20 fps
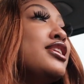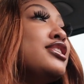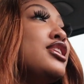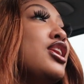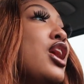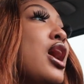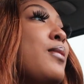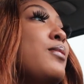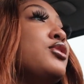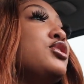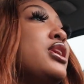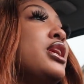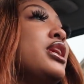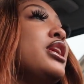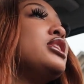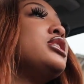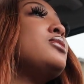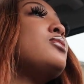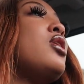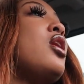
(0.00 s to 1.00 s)
So I'm gonna try to
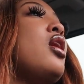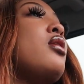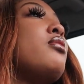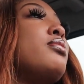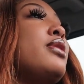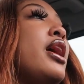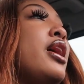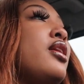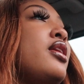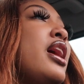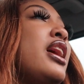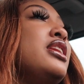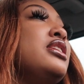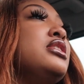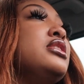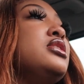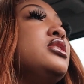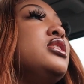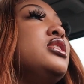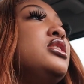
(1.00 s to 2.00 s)
get some all black
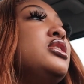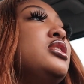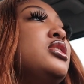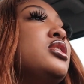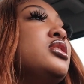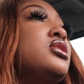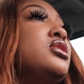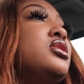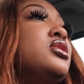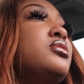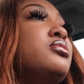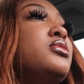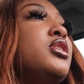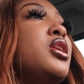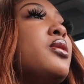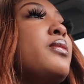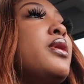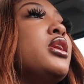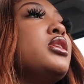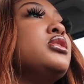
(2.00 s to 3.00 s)
Nike
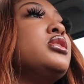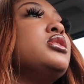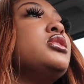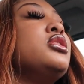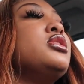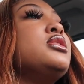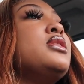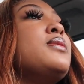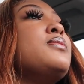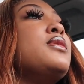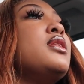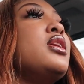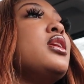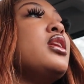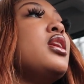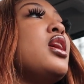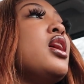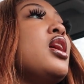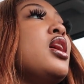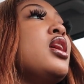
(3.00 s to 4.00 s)
Air Maxes or
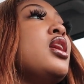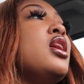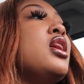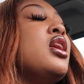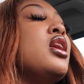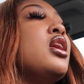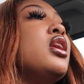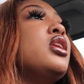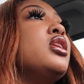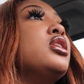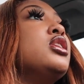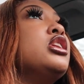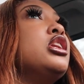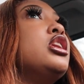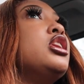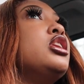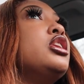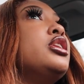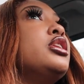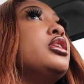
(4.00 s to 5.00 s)
something.
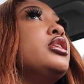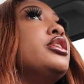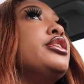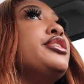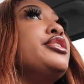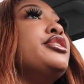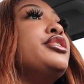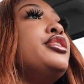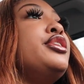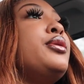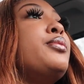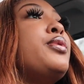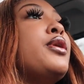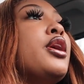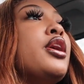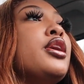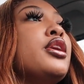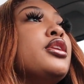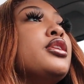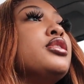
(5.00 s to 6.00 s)
The
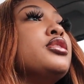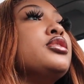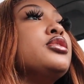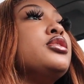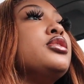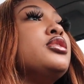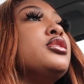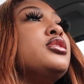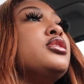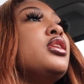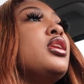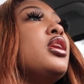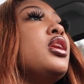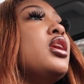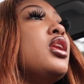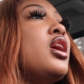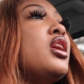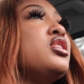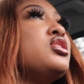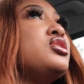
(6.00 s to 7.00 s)
purse,
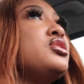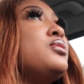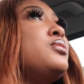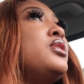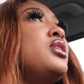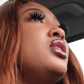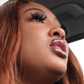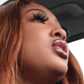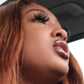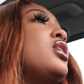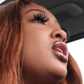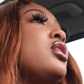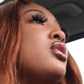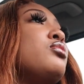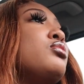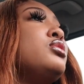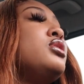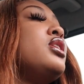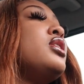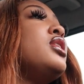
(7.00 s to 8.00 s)
and that should be it. I
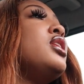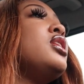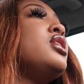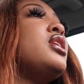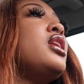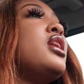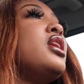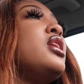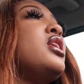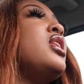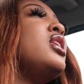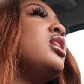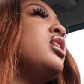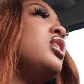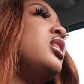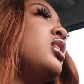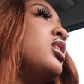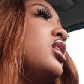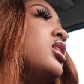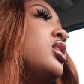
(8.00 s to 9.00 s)
don't really think that I
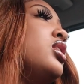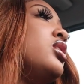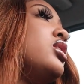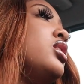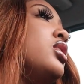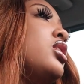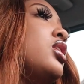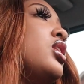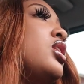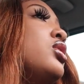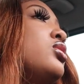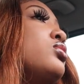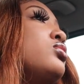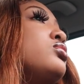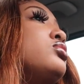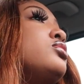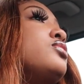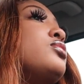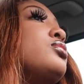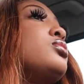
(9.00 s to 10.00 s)
need anything
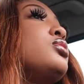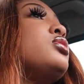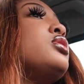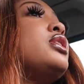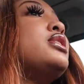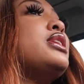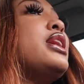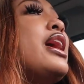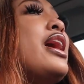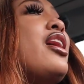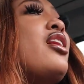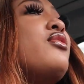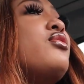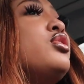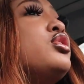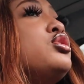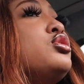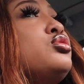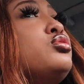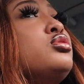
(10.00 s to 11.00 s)
else for real, because I have
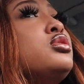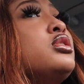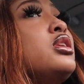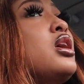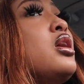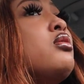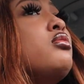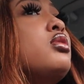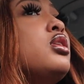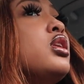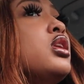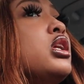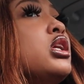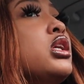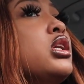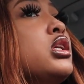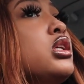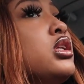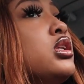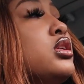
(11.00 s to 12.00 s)
what shoes that I'm
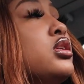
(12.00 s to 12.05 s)
wearing.